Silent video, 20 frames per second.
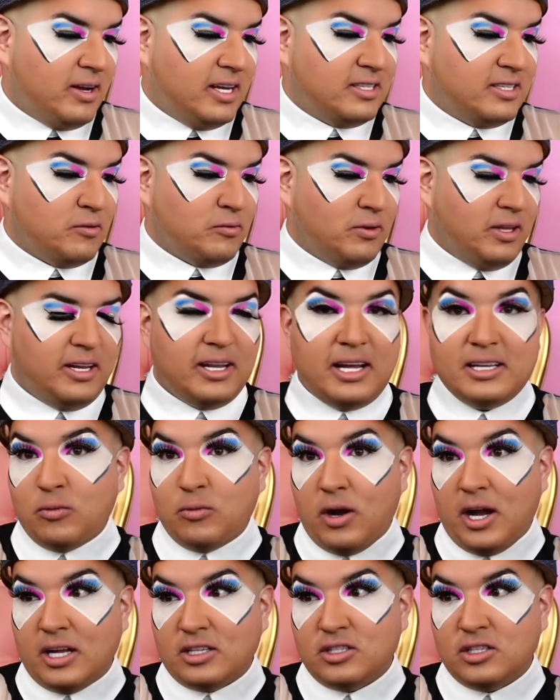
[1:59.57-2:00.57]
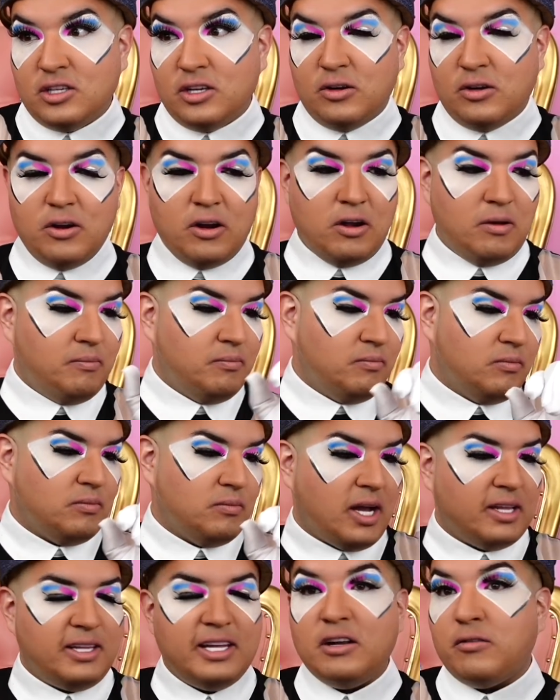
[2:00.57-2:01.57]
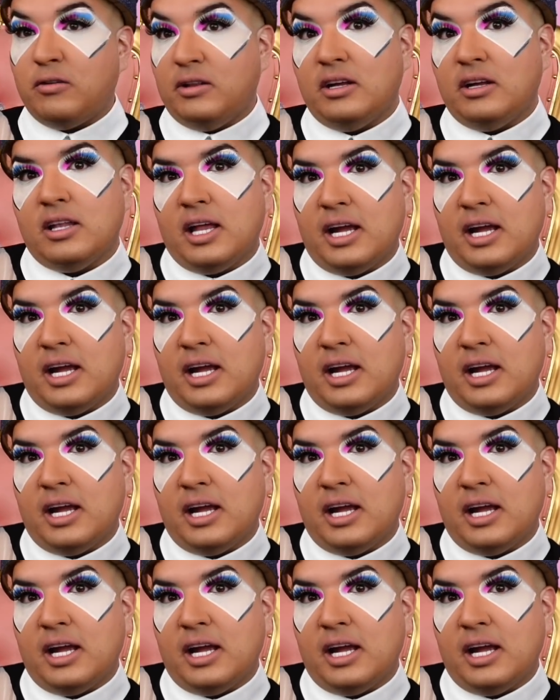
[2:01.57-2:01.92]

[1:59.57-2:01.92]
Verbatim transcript: It's a really nice watch too, girl. I think you're really gonna